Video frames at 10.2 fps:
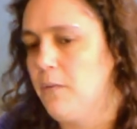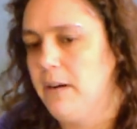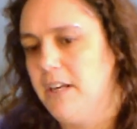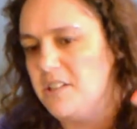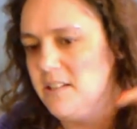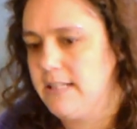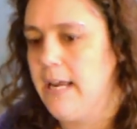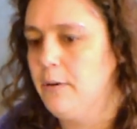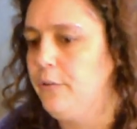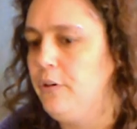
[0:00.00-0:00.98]
but religion
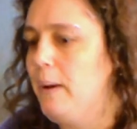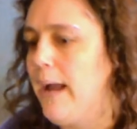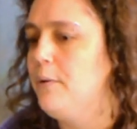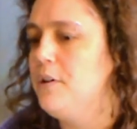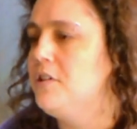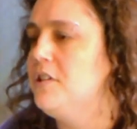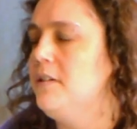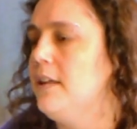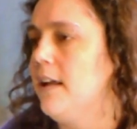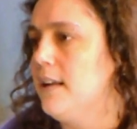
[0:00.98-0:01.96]
tells you how you should
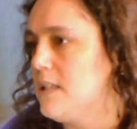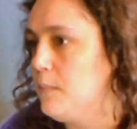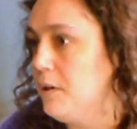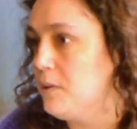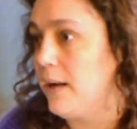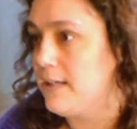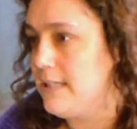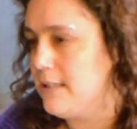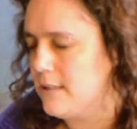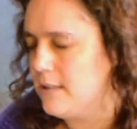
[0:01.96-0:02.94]
do that and
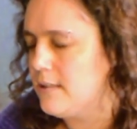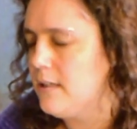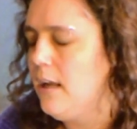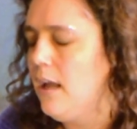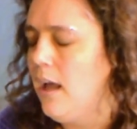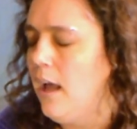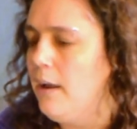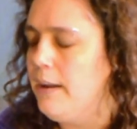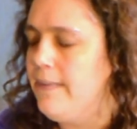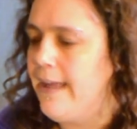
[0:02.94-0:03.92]
spirituality doesn't,
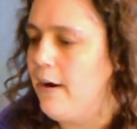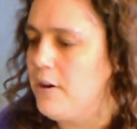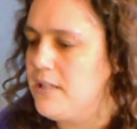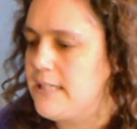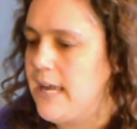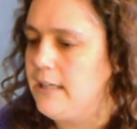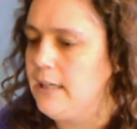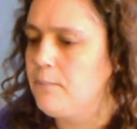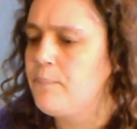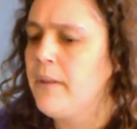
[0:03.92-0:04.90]
in their understanding.